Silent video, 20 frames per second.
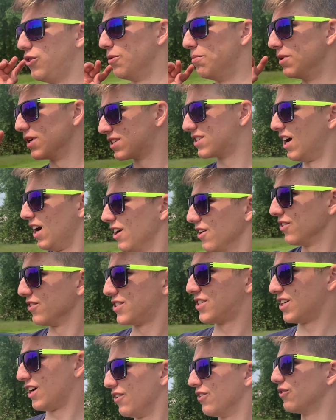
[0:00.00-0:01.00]
the
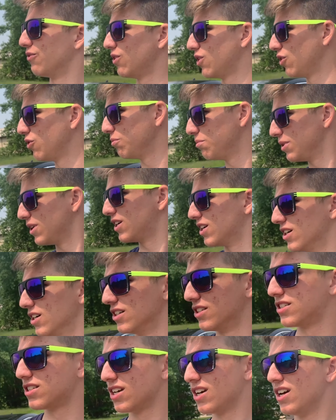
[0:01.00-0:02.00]
McDonald's down the road,
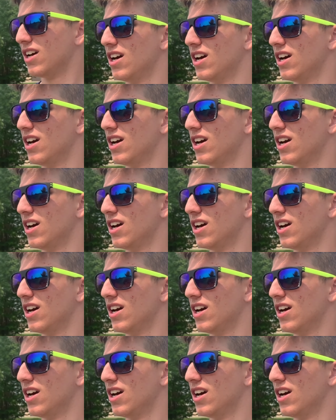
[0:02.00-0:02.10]
because